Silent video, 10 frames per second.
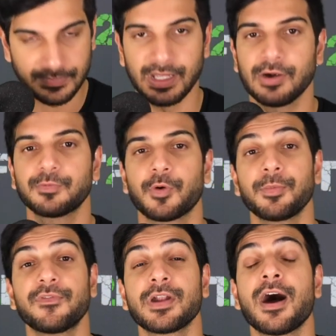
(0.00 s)
you know, we're
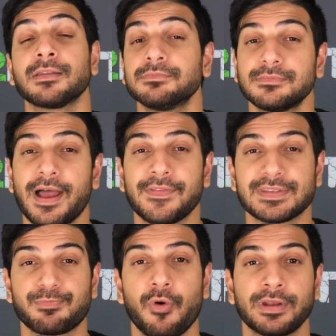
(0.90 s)
moving on at
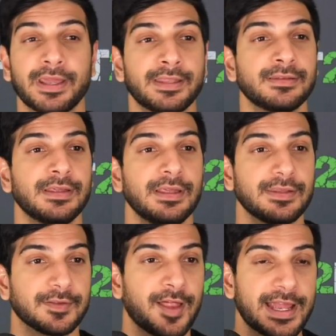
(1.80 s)
this point, and
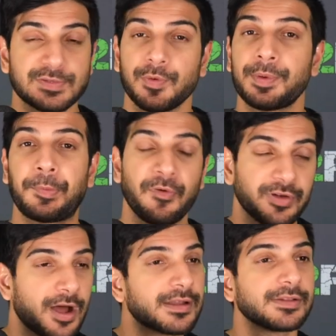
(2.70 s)
the Lions will be
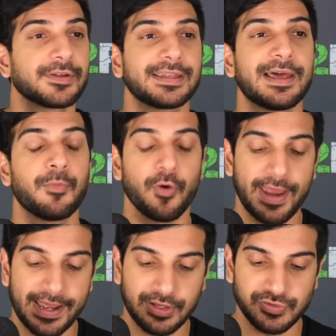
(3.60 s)
moving on and looking at more
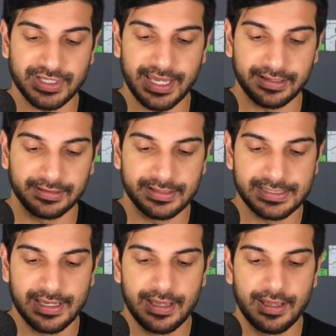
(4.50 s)
head coaching
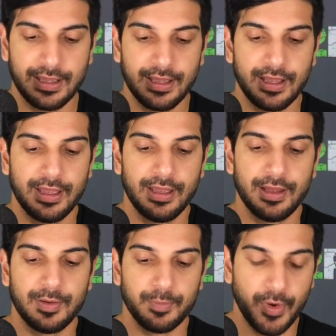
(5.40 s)
candidates
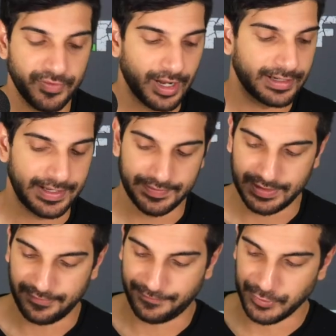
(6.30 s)
moving on in
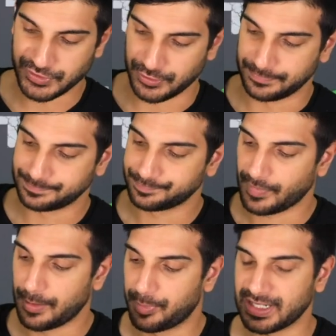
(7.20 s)
the future.
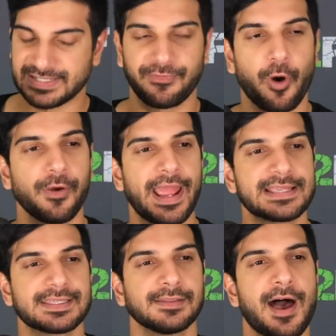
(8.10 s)
But as far
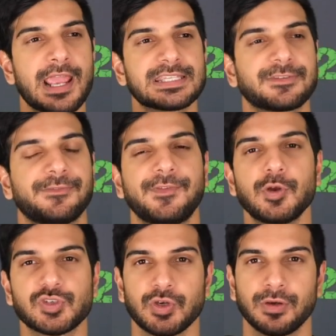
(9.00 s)
as the Lions'
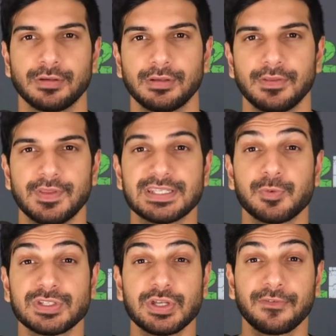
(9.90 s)
future,
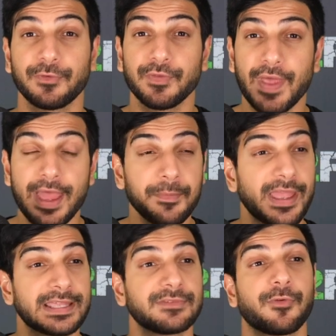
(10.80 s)
this was good for them
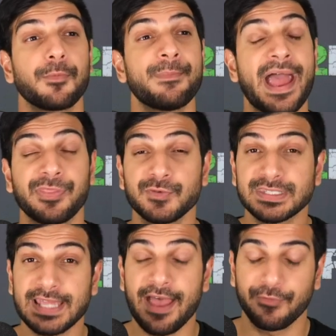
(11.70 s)
and for Matthew
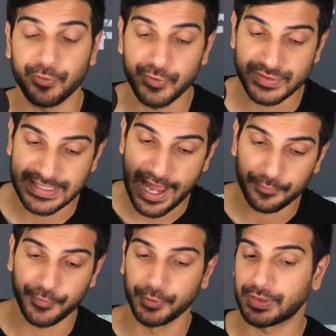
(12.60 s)
Stafford, who's
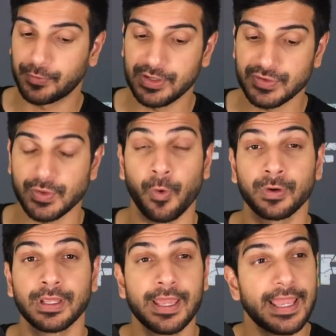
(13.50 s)
now 33 years
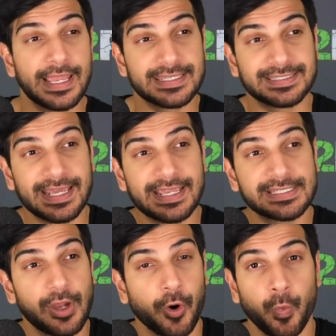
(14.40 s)
old. His
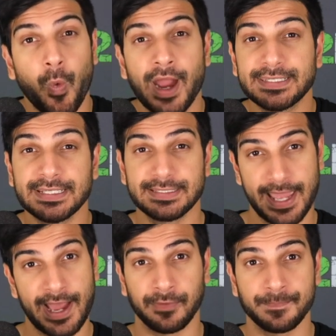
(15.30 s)
days are winding
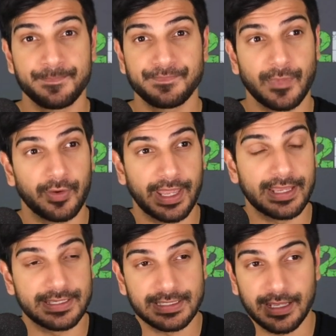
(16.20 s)
down,
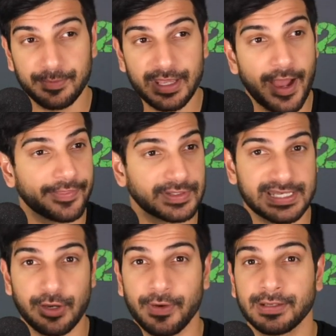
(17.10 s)
okay? He's going to be at the
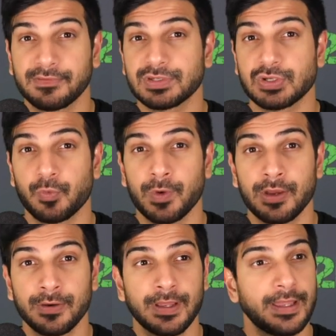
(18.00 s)
tail end of his
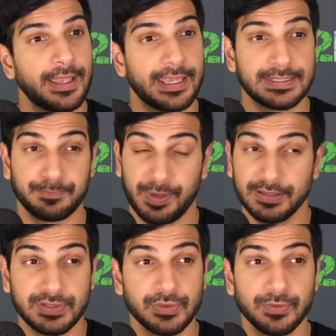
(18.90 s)
career. He's
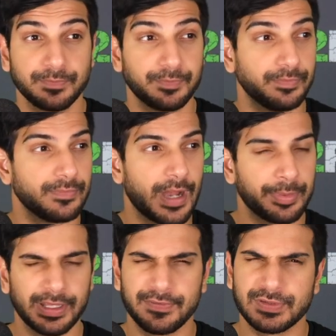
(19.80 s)
been to, I
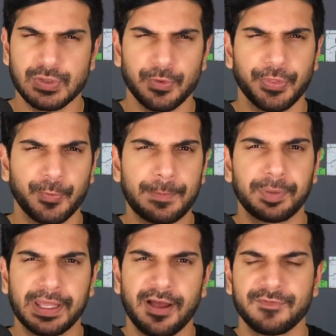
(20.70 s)
believe, 2 or 3
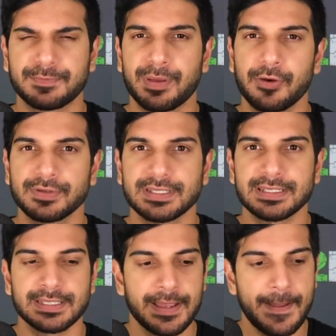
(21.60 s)
playoff
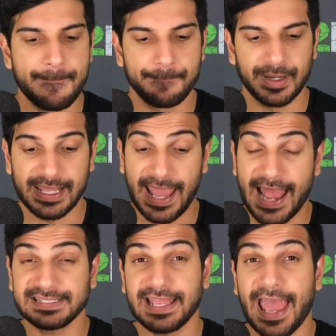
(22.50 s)
appearances, but he
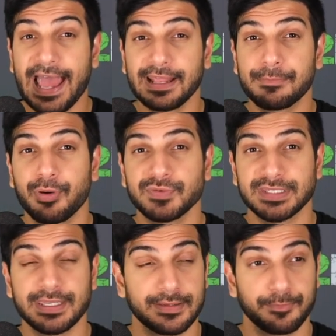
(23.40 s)
hasn't had a
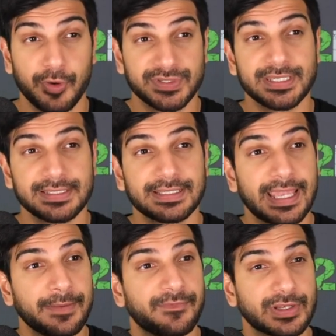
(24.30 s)
postseason
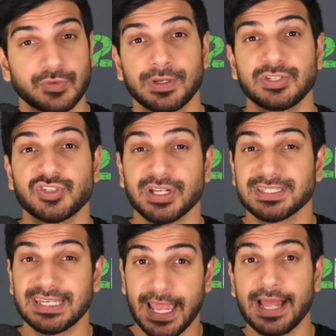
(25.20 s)
game victory
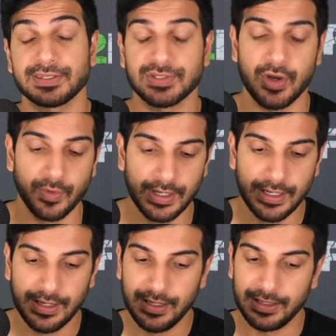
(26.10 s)
just yet. So
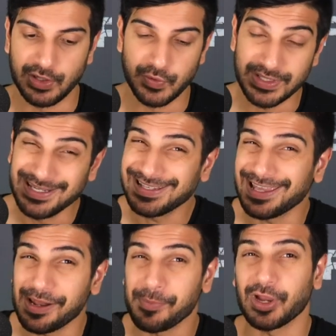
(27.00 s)
you need to
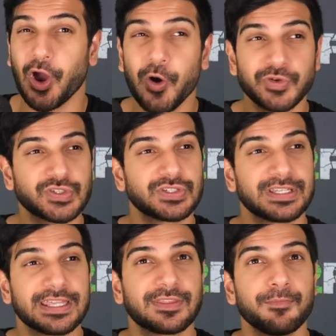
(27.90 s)
get him a coach
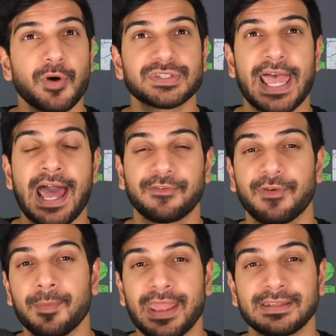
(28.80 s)
to get the most out of
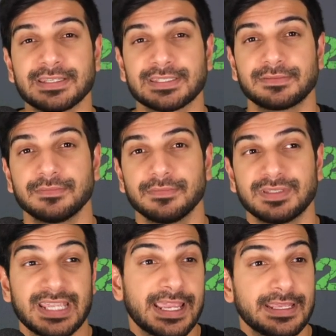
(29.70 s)
him in his
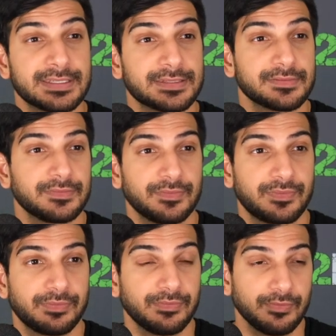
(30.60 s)
days
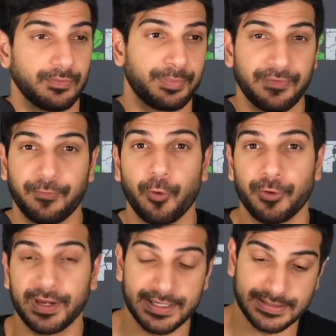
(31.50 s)

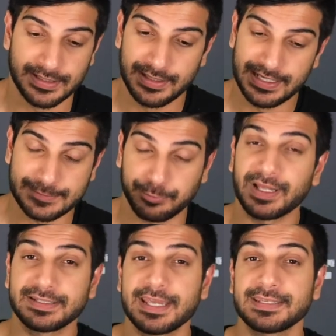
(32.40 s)
before his
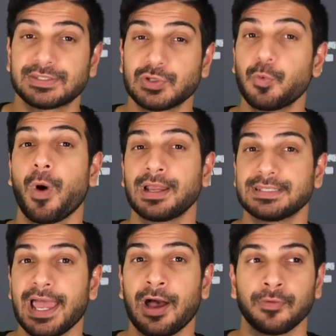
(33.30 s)
playing days do
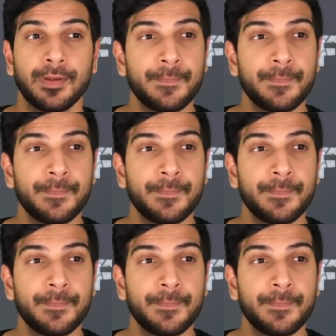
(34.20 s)
wind down.